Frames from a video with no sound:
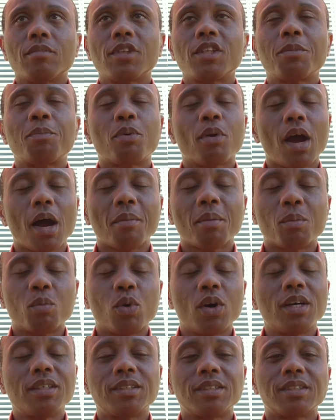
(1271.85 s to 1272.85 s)
The
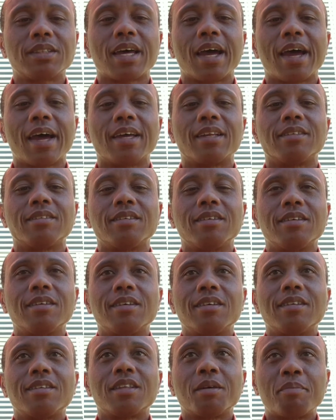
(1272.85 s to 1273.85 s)
problem is that
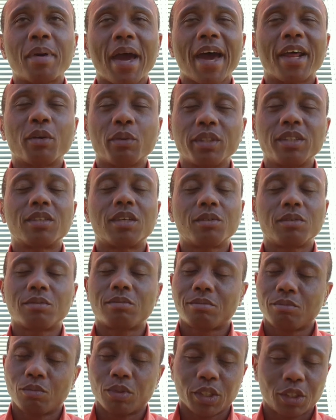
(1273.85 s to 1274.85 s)
the batteries
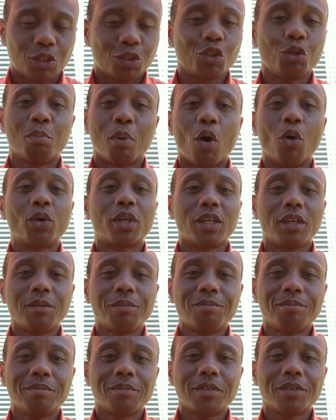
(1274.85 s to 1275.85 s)
was too
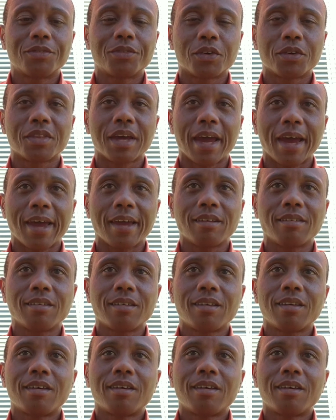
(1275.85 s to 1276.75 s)
bulky for that.